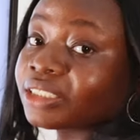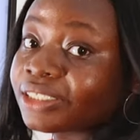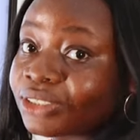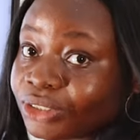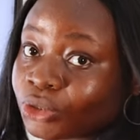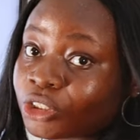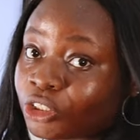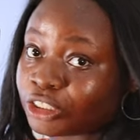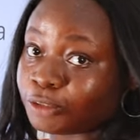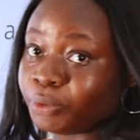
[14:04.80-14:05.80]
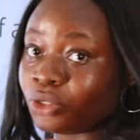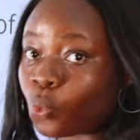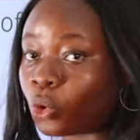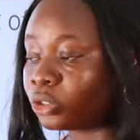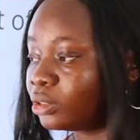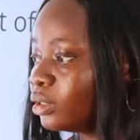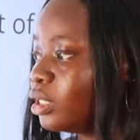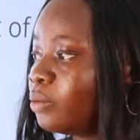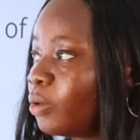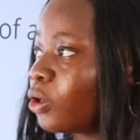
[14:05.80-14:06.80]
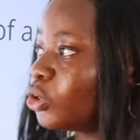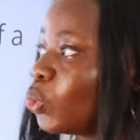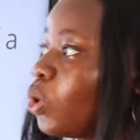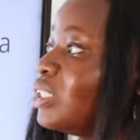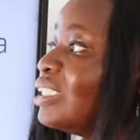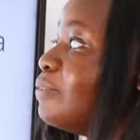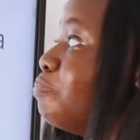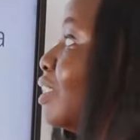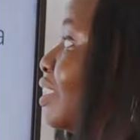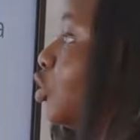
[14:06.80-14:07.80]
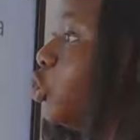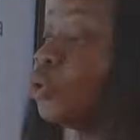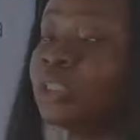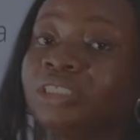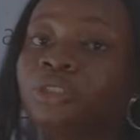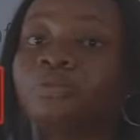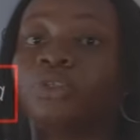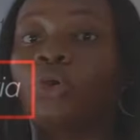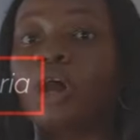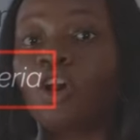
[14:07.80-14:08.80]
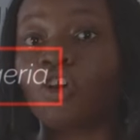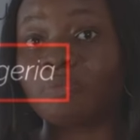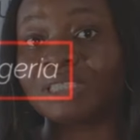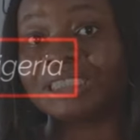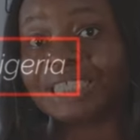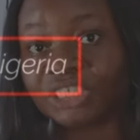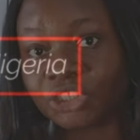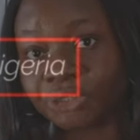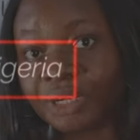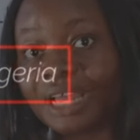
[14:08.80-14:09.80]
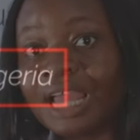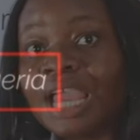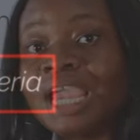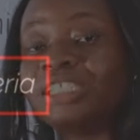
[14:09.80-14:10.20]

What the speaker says: answer to this question is B, Ward, because Ward is a basic unit of the local government in Nigeria.